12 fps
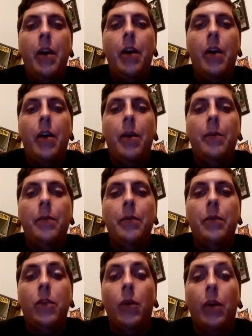
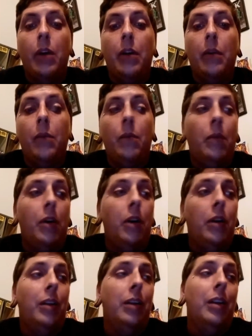Doing a
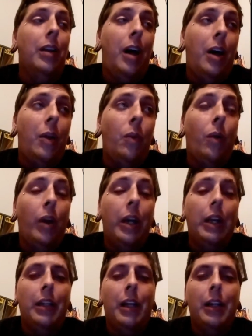lot of work
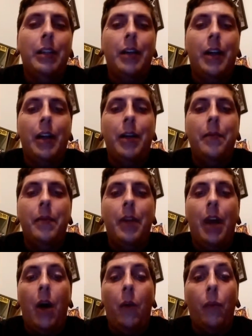at that time,
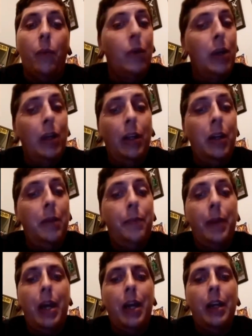not really
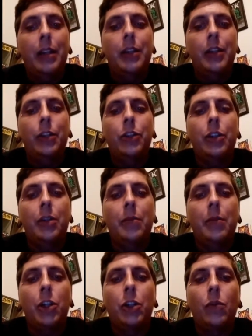paying attention to
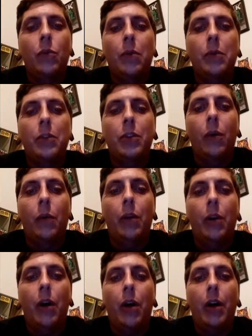much of what was going
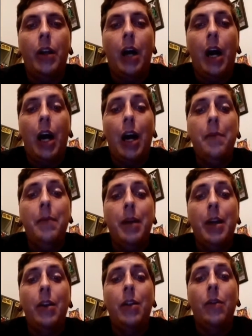on, I
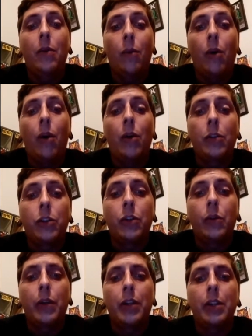made the wrong
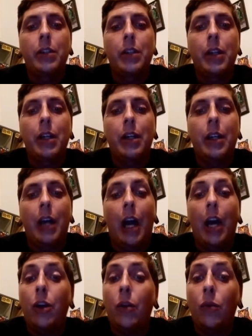choice and
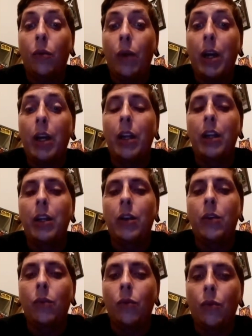I greatly,
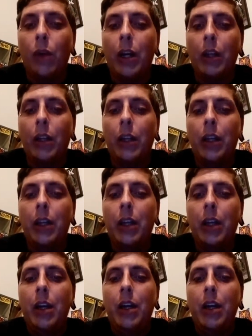greatly